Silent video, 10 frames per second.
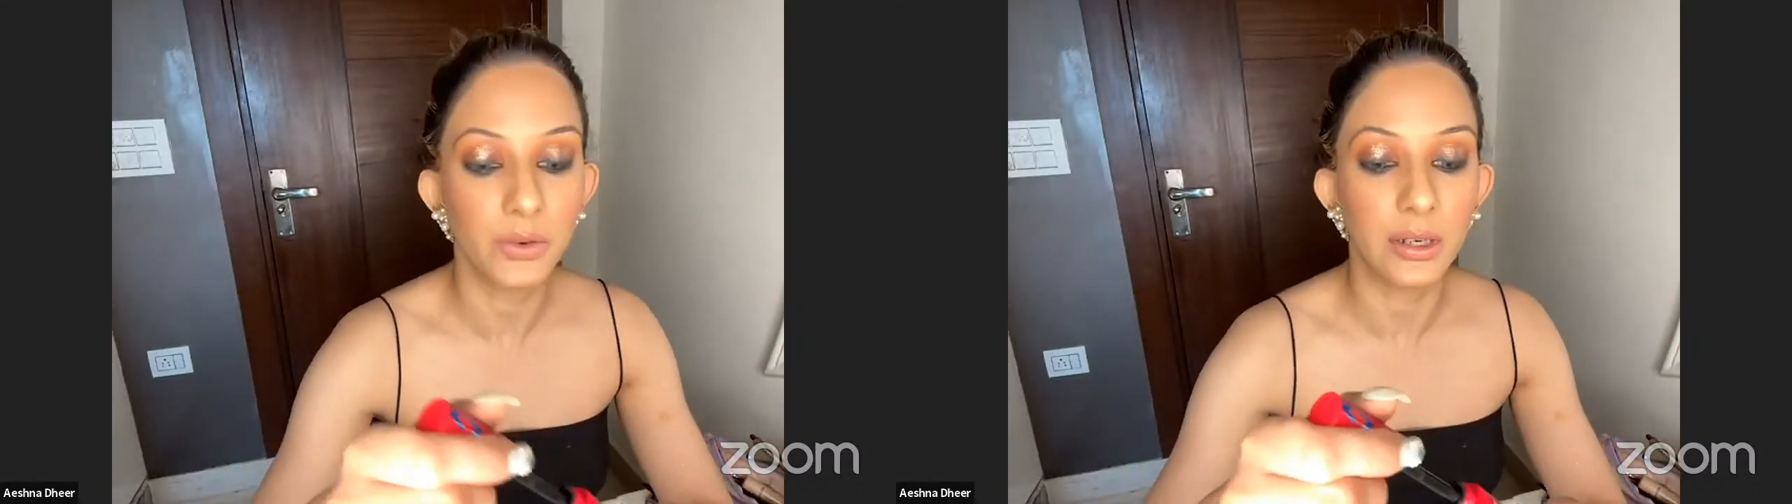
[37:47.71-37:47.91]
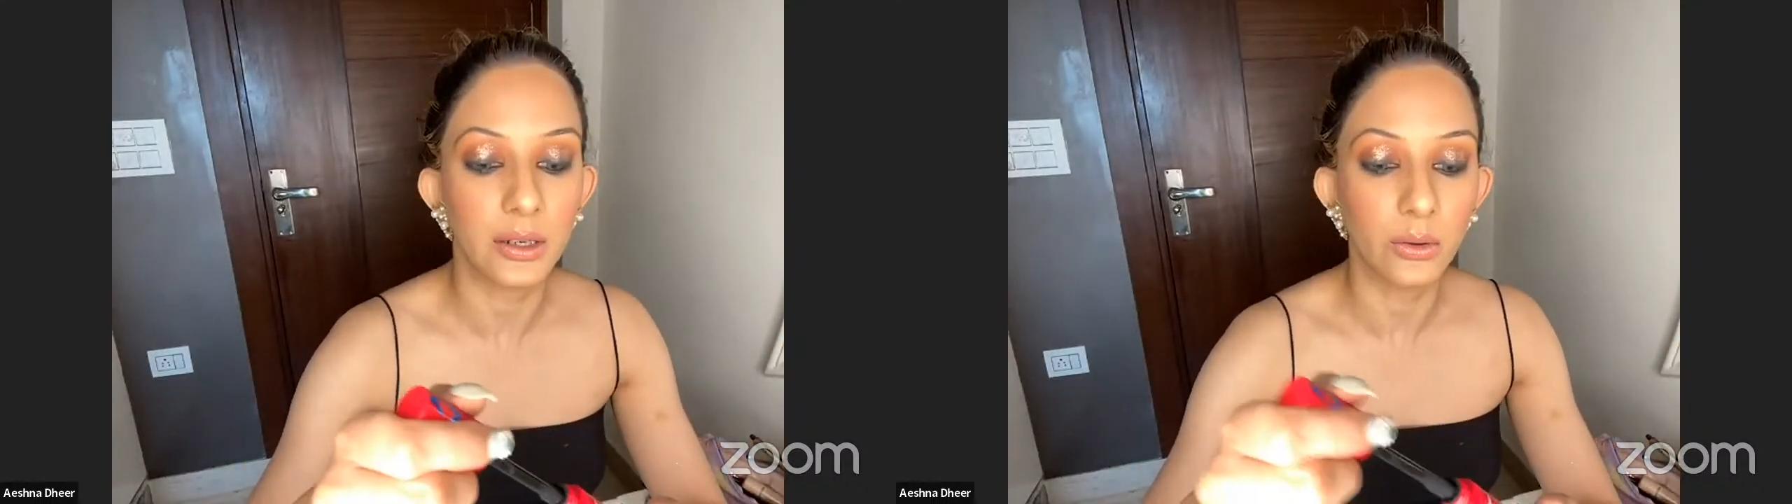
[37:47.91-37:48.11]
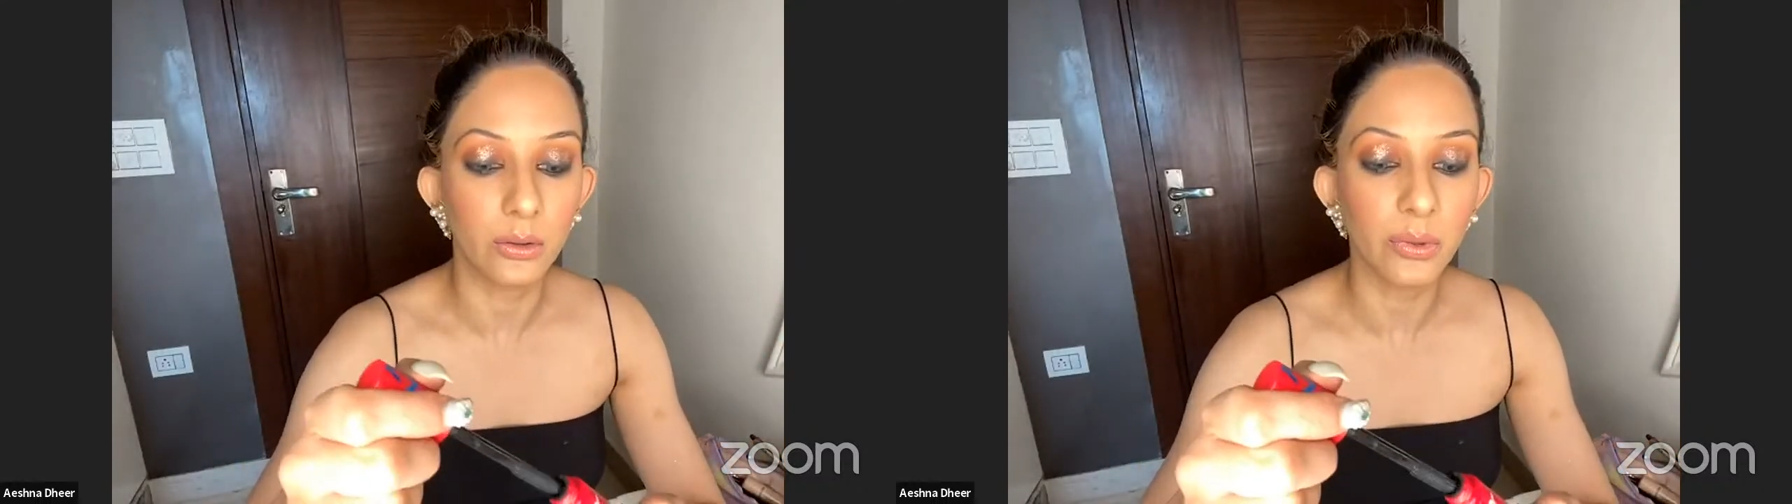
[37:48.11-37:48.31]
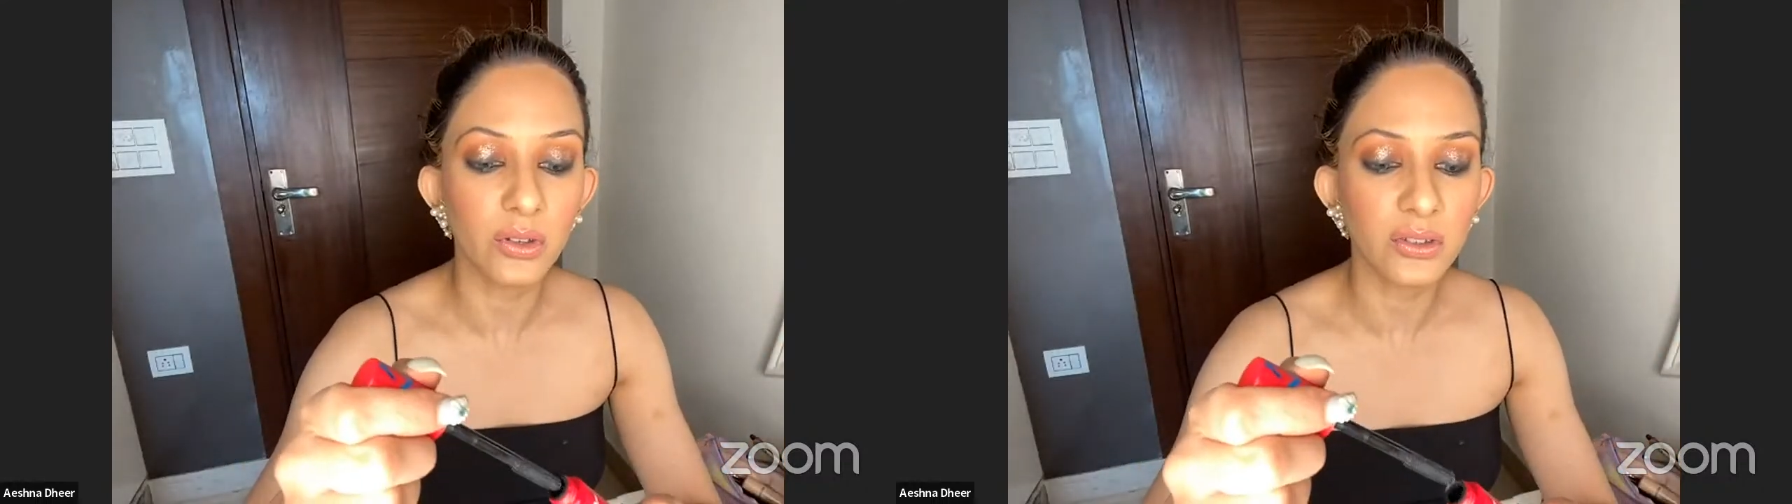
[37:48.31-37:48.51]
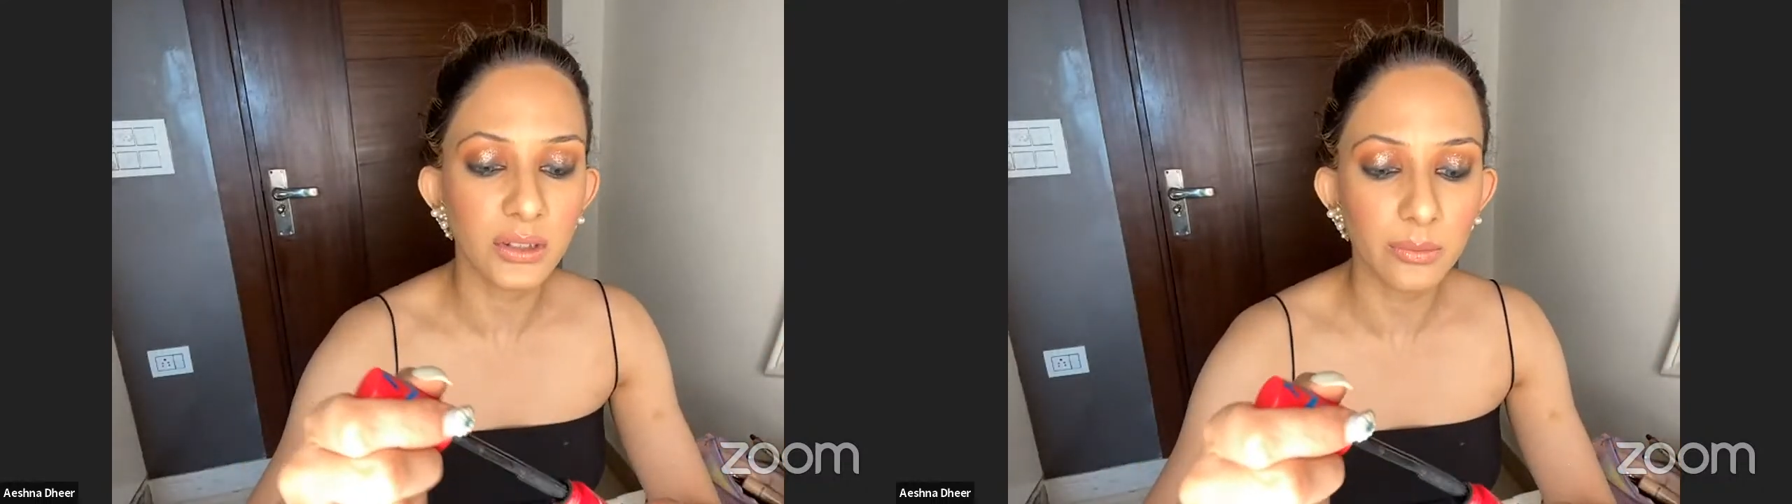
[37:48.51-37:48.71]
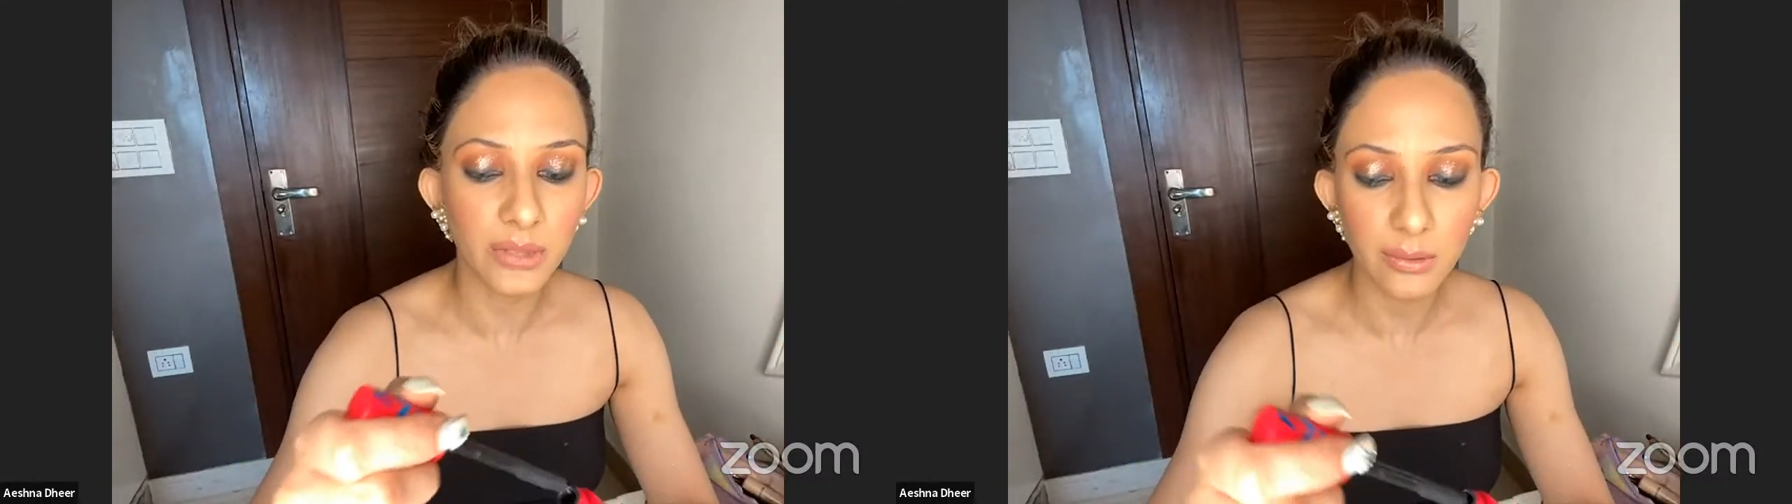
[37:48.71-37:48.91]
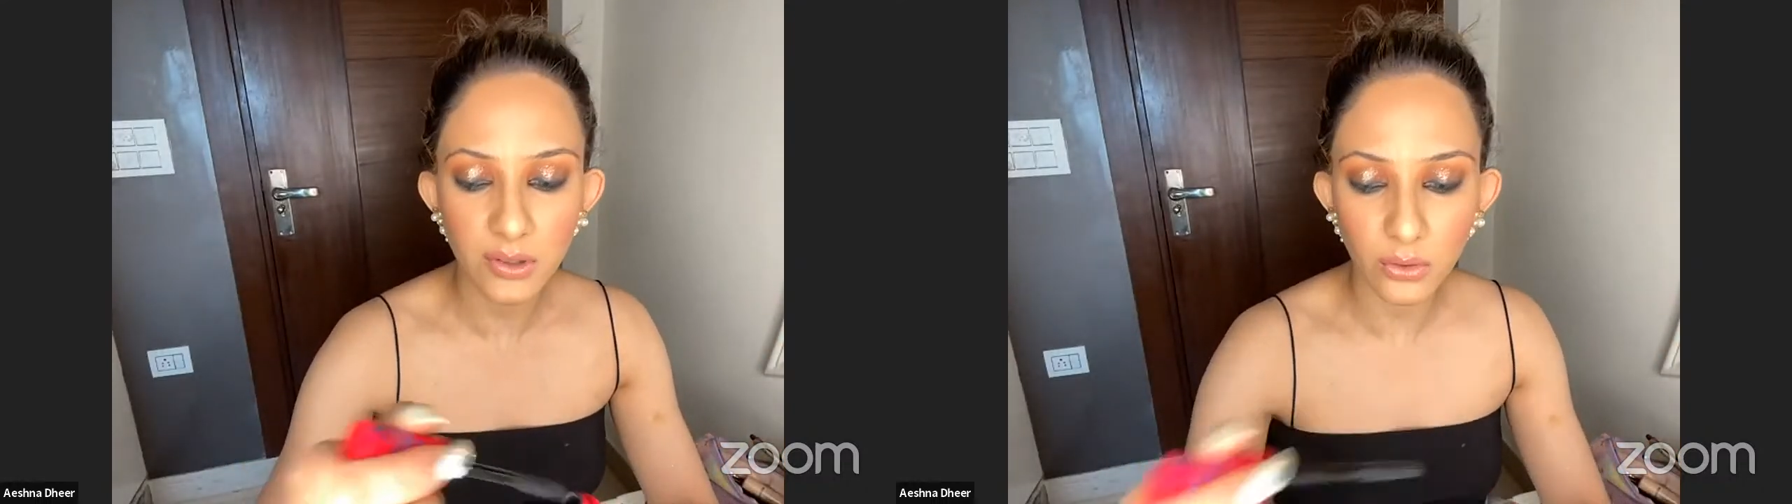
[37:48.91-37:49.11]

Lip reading: really good because sometimes,